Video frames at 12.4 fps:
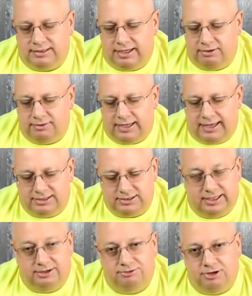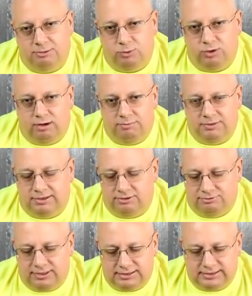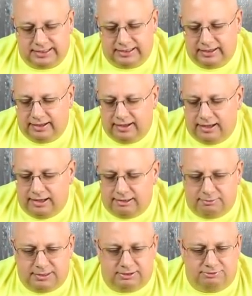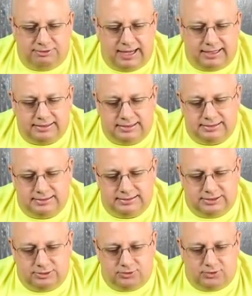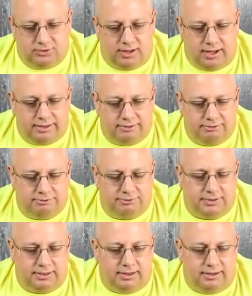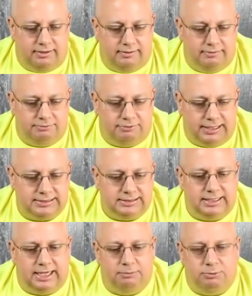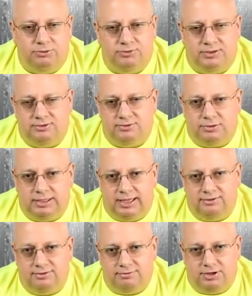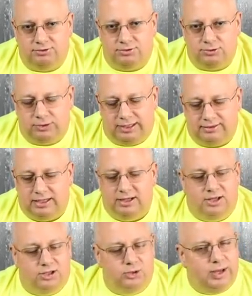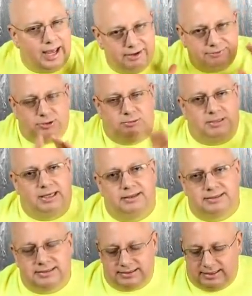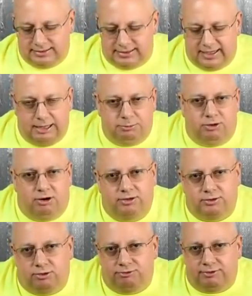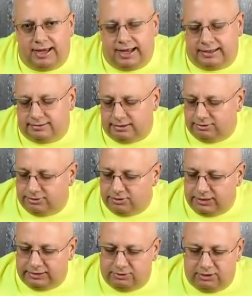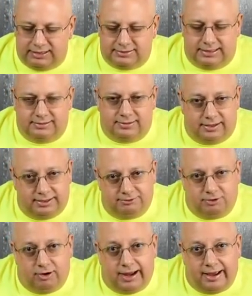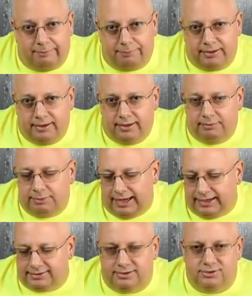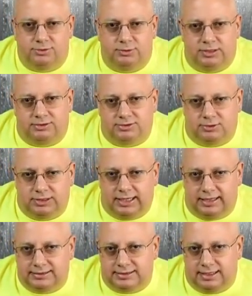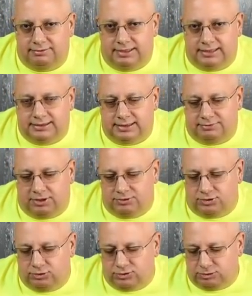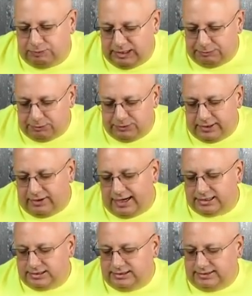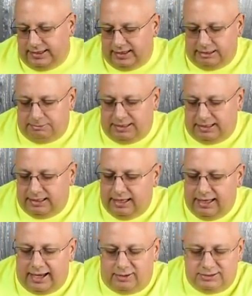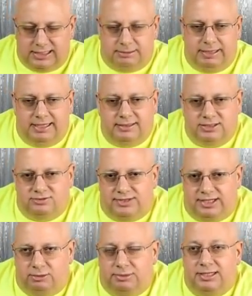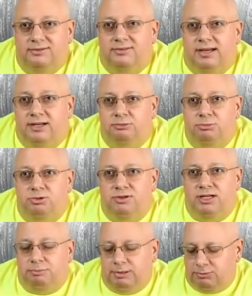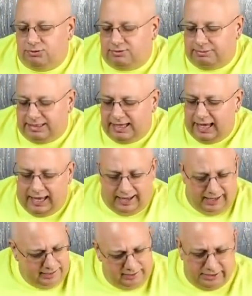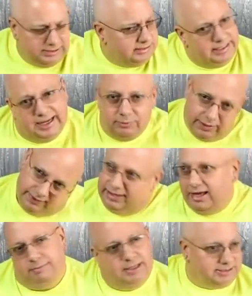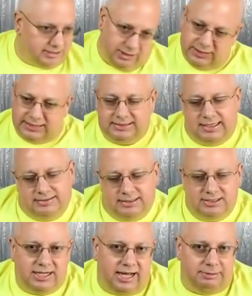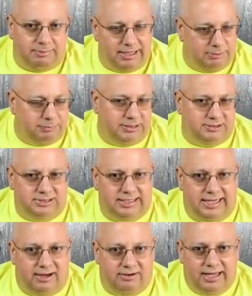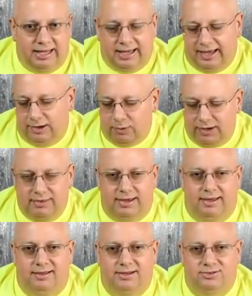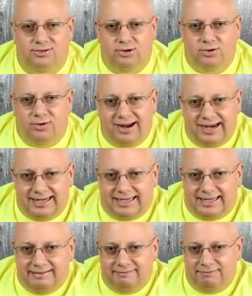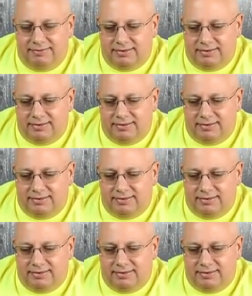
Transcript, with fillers: Now, they actually had a firmware update to fix that. But the fact is that they use a lot of uh, flexi cables in a Sony a7R II, and you have to admit, this is undeniable hardcore fact, there, there is a ton of crap packed into a Sony a7, a7R II. So people that are actually telling me, I was going to make this video, but I decided to move it up. People are suddenly, like, I don't understand why the hell my Sony's got such a high megapixel count, and why the hell it's so grainy.